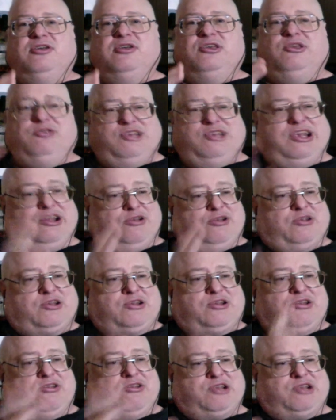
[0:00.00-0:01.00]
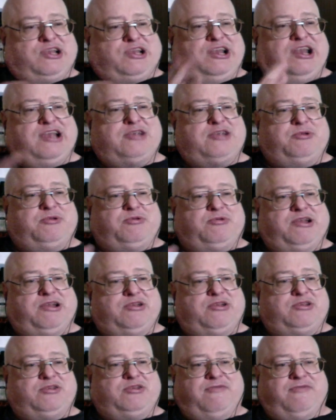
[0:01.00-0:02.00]
You see there's a connection between
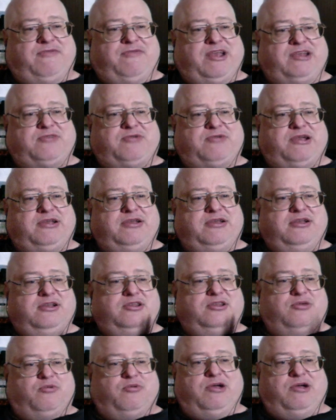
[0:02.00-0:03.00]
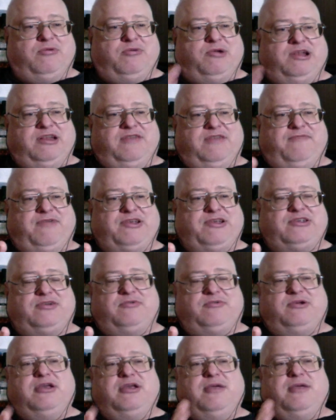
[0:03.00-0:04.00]
those two events, right? The real one and the
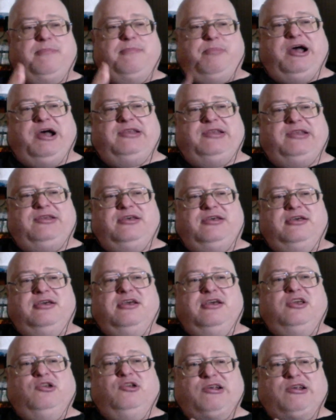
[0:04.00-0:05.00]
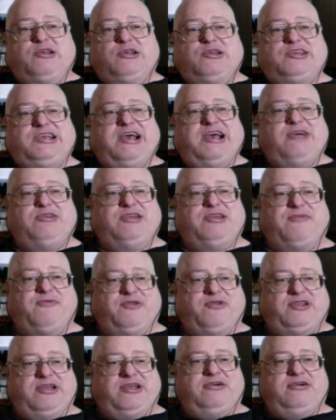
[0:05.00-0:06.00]
fictional one. But you also see how
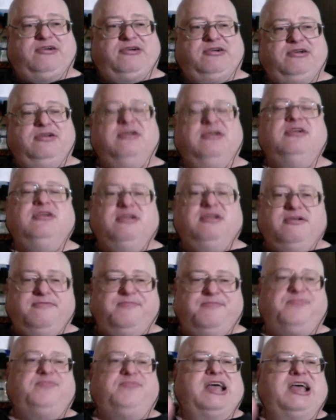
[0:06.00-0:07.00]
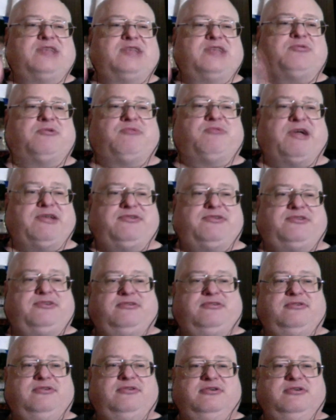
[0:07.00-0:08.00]
different they are. That's what writers
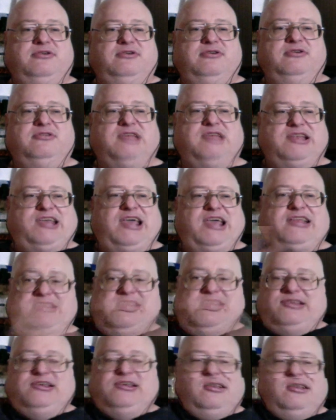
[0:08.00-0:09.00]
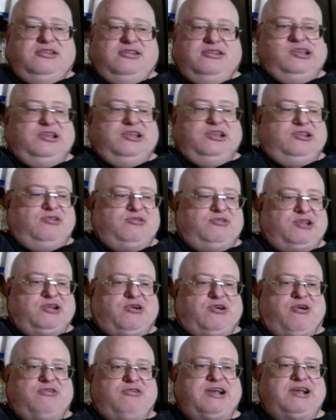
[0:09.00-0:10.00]
do. They take this, there's a
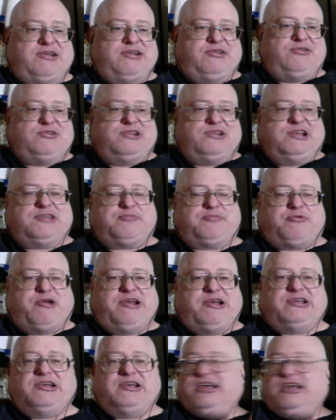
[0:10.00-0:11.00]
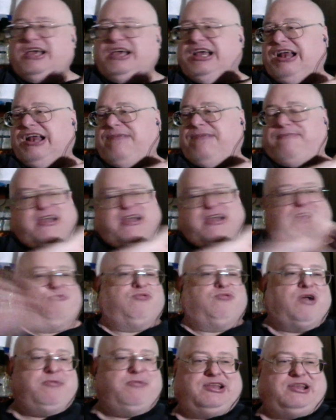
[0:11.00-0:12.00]
cause out of it, there's an inspiration, and they fucking
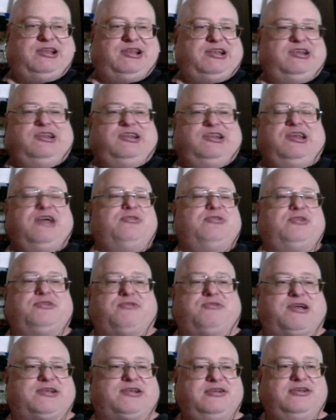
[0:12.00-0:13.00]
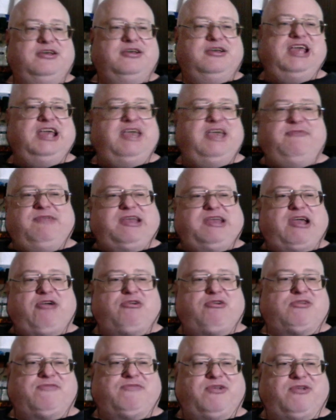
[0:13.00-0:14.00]
run with it in the other direction. Even
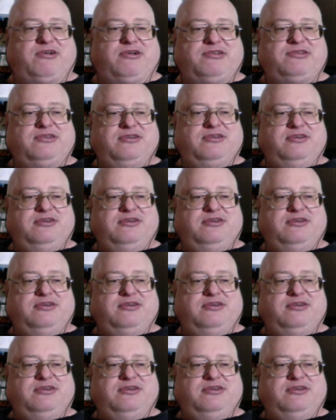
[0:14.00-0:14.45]
character flaws.